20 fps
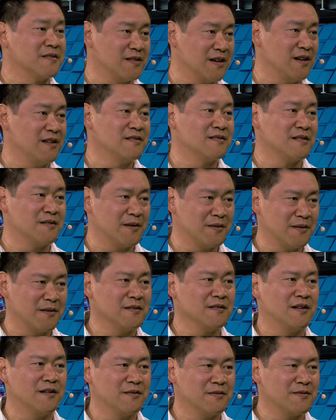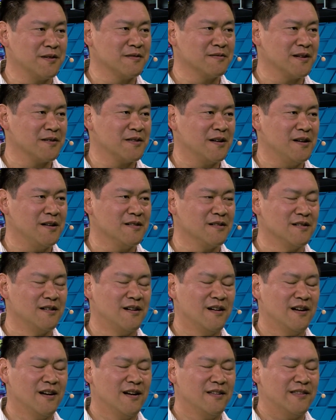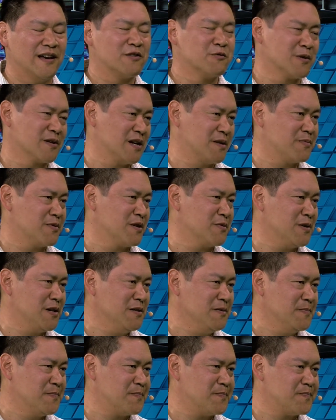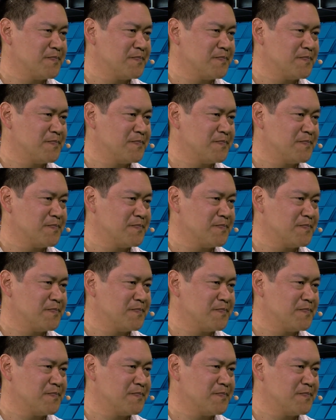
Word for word: scenes and other things like that. That's worked out pretty well.